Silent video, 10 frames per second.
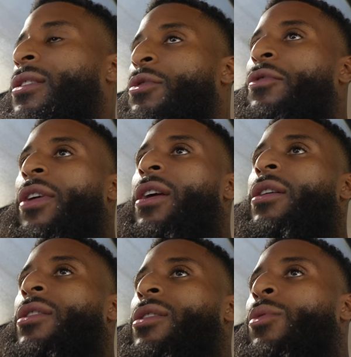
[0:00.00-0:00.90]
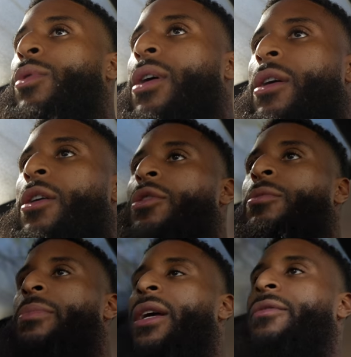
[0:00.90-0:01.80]
two videos or one whole
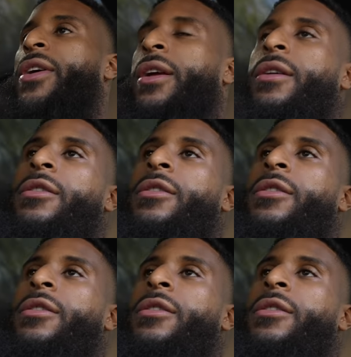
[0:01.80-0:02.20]
big video,